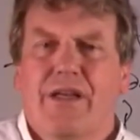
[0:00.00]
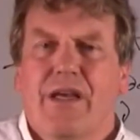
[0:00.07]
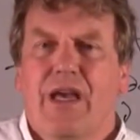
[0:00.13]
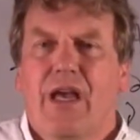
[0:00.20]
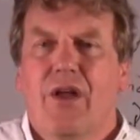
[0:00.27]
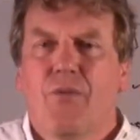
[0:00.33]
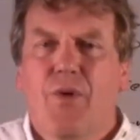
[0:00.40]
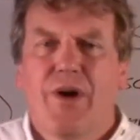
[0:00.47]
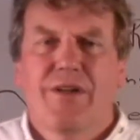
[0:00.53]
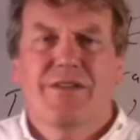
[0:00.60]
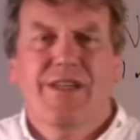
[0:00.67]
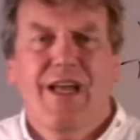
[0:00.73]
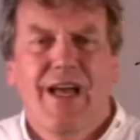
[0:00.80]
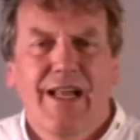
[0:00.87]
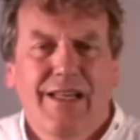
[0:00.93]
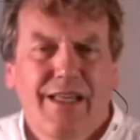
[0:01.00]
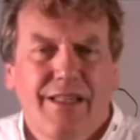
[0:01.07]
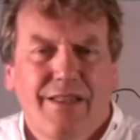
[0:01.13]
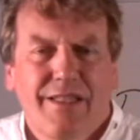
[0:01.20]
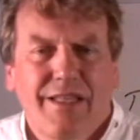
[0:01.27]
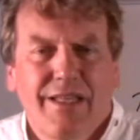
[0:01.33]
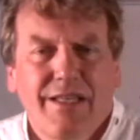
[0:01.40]
And where does Kant
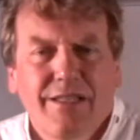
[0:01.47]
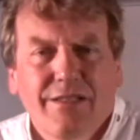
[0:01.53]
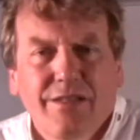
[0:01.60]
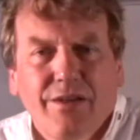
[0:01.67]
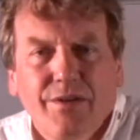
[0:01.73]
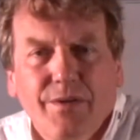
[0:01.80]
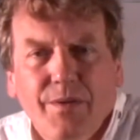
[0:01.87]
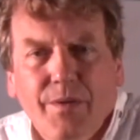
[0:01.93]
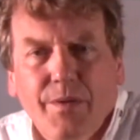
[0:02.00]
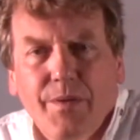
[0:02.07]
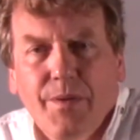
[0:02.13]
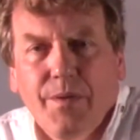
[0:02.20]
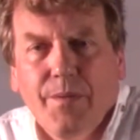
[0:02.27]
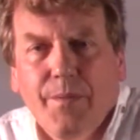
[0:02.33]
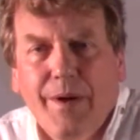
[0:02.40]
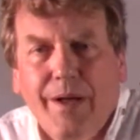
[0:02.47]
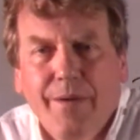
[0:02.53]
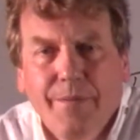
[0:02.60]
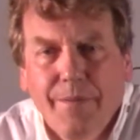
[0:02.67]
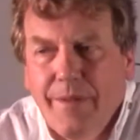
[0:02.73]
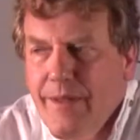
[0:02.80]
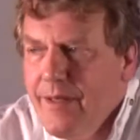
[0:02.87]
get these?
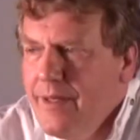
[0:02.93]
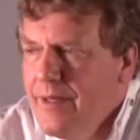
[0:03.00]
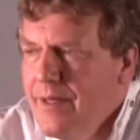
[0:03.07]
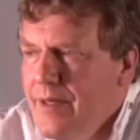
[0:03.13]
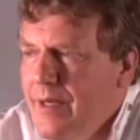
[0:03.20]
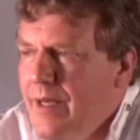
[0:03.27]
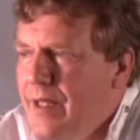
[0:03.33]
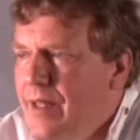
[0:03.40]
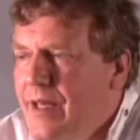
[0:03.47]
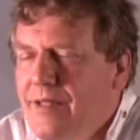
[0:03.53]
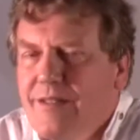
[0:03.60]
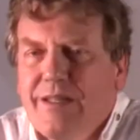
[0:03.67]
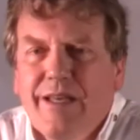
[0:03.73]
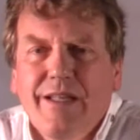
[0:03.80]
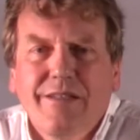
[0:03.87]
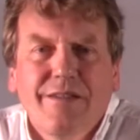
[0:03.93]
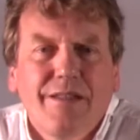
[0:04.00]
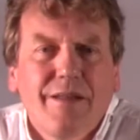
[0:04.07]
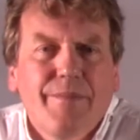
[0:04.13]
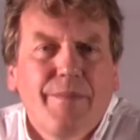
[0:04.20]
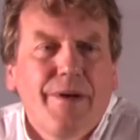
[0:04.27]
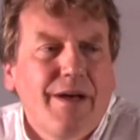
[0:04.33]
Well, he thinks he gets
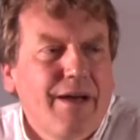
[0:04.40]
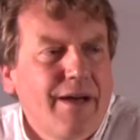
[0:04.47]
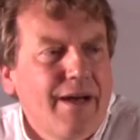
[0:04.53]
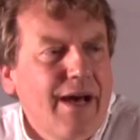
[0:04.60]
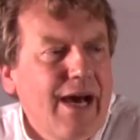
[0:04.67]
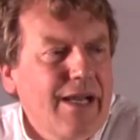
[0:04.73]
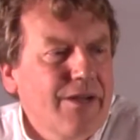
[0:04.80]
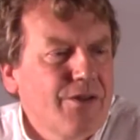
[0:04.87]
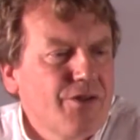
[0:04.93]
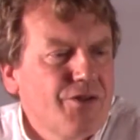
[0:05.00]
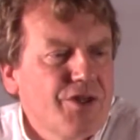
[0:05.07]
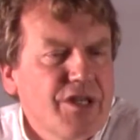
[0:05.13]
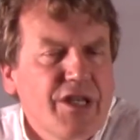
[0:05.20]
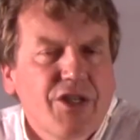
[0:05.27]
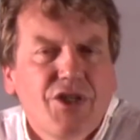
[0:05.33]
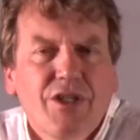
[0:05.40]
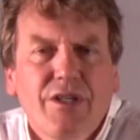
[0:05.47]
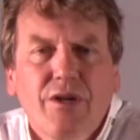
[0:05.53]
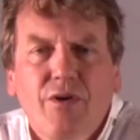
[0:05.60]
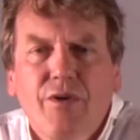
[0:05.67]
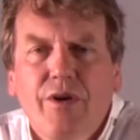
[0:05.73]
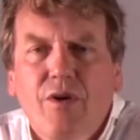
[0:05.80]
them out of the tradition,
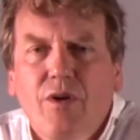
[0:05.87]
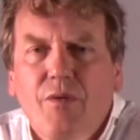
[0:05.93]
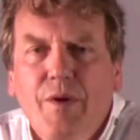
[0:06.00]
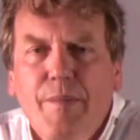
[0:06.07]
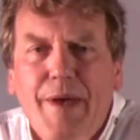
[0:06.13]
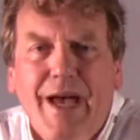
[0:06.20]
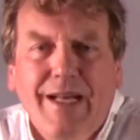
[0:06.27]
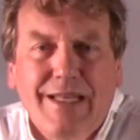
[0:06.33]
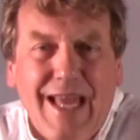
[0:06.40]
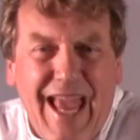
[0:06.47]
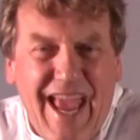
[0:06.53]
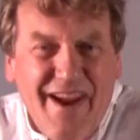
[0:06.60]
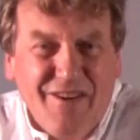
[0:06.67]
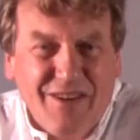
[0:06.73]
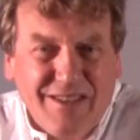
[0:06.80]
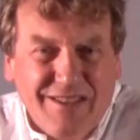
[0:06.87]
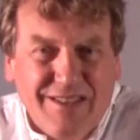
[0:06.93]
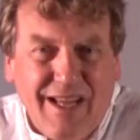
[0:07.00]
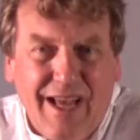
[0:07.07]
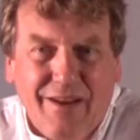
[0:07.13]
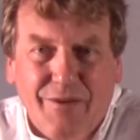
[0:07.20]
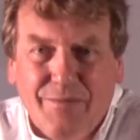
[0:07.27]
going all the way back to
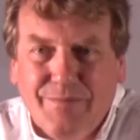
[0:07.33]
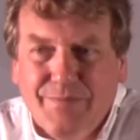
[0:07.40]
Aristotle.